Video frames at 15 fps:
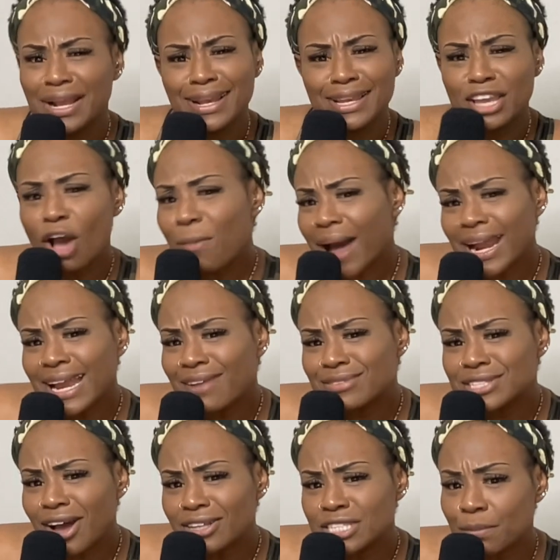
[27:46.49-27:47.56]
Nobody never
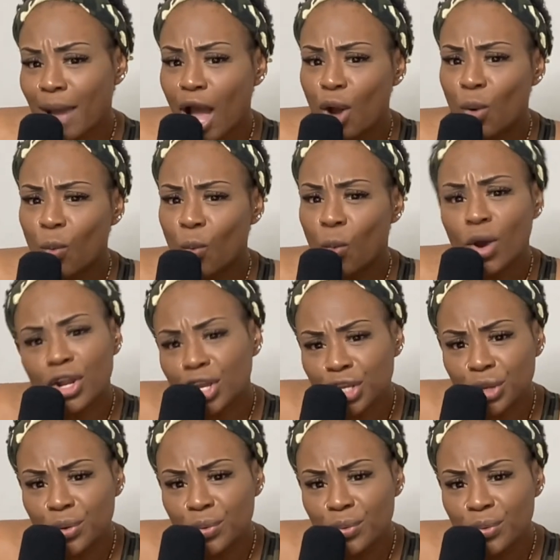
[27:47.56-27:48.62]
talks about what are
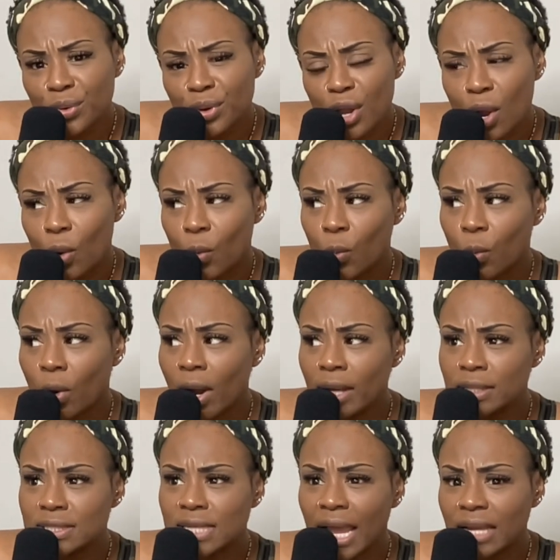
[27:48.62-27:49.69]
you?
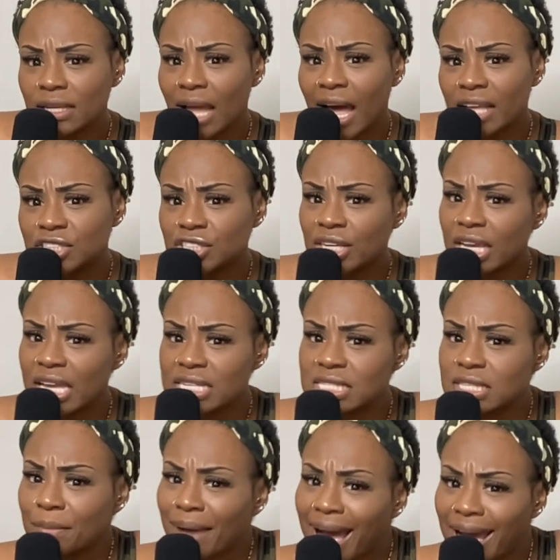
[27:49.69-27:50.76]
What technology is
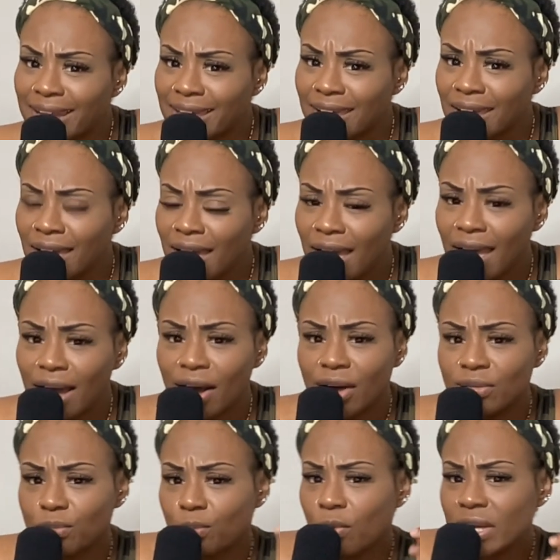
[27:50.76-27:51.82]
the body?
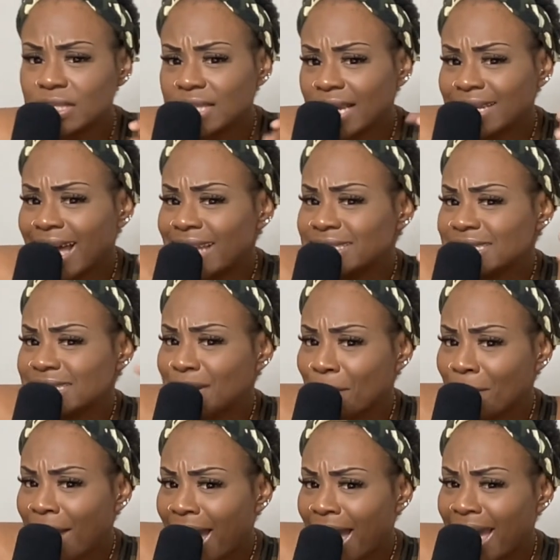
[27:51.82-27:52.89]
What technology is the
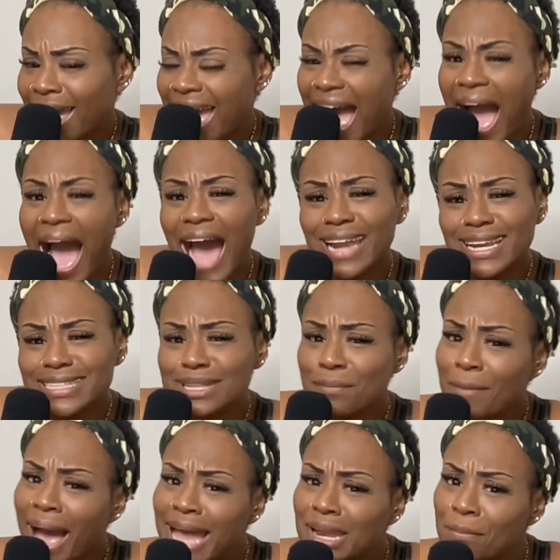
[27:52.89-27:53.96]
mind? How does the
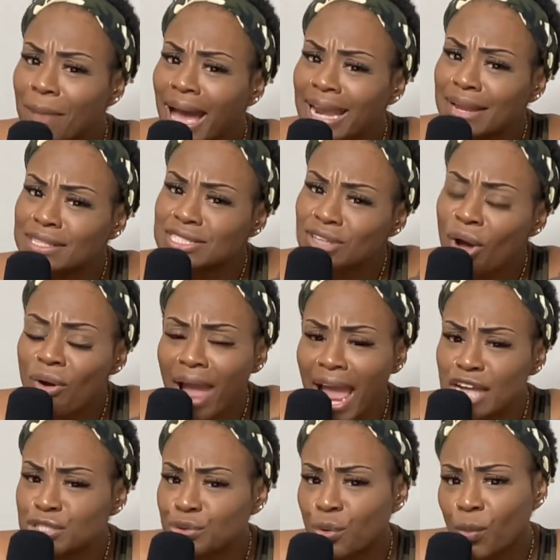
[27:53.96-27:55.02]
mind and body and soul
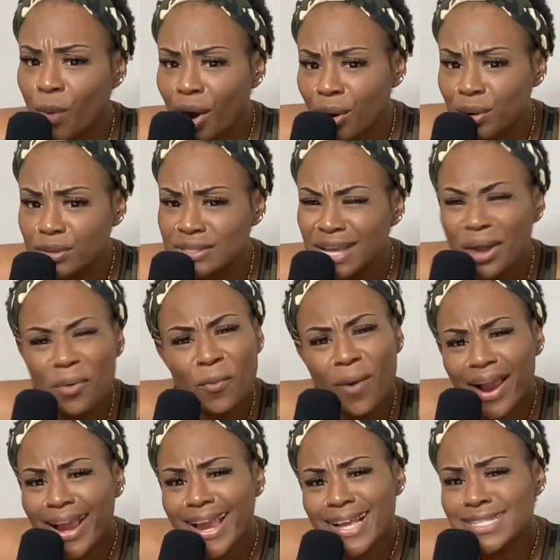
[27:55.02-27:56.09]
actually work?
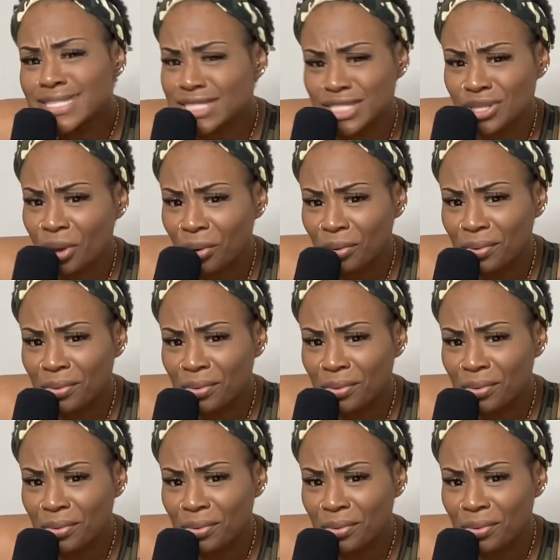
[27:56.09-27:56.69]
Where is the soul?